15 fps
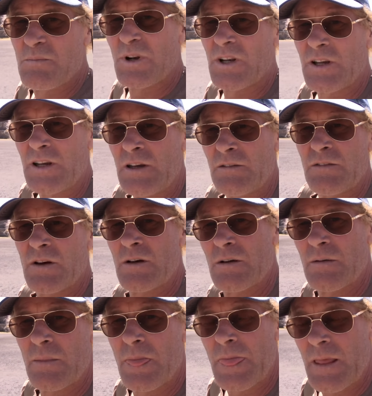believe
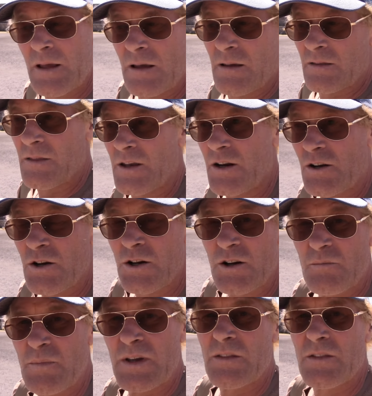that it could
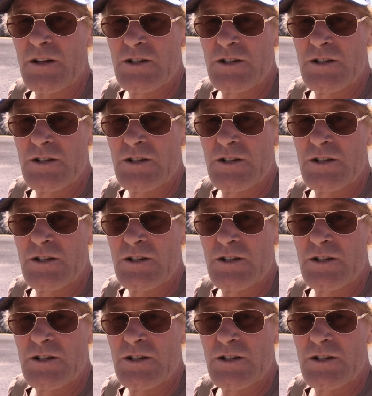have been the